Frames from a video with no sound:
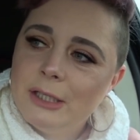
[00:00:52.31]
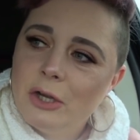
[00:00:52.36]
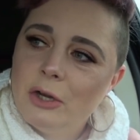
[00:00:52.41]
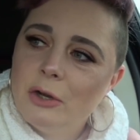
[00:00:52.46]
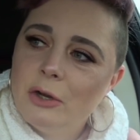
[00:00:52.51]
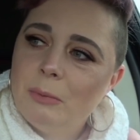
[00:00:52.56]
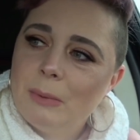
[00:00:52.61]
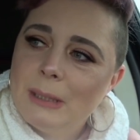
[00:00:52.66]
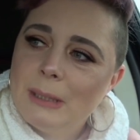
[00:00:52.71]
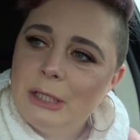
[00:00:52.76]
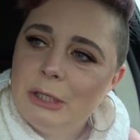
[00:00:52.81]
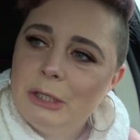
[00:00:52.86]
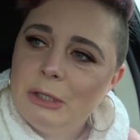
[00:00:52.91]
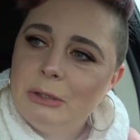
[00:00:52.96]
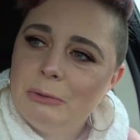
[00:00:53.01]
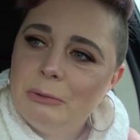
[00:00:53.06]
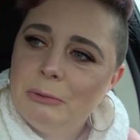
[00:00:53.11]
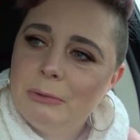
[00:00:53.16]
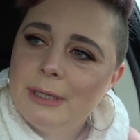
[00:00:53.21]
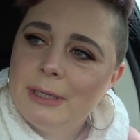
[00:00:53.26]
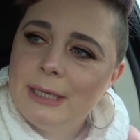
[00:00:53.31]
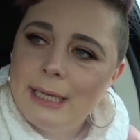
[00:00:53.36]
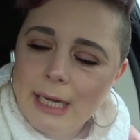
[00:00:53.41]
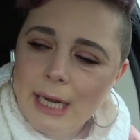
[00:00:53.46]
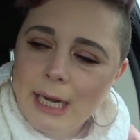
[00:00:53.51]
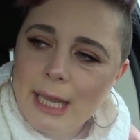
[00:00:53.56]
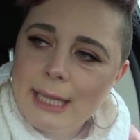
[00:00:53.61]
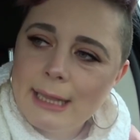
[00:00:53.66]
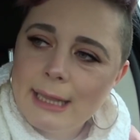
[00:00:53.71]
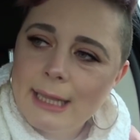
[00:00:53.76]
You know, when you
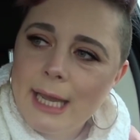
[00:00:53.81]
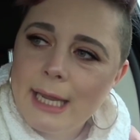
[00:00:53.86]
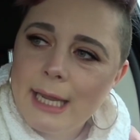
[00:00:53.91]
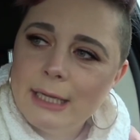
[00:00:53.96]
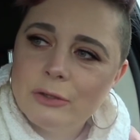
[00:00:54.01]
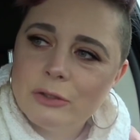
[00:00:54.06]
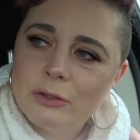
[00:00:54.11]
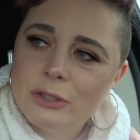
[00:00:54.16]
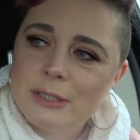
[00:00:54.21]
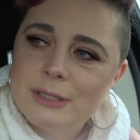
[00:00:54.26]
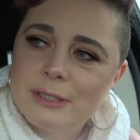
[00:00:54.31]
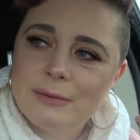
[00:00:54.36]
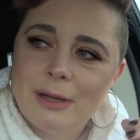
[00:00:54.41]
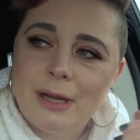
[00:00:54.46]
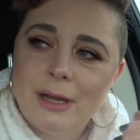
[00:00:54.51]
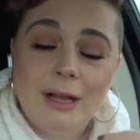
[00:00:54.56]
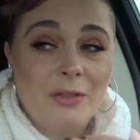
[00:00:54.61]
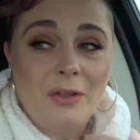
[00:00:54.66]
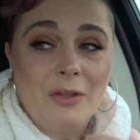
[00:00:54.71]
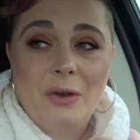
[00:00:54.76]
get like that, you're just,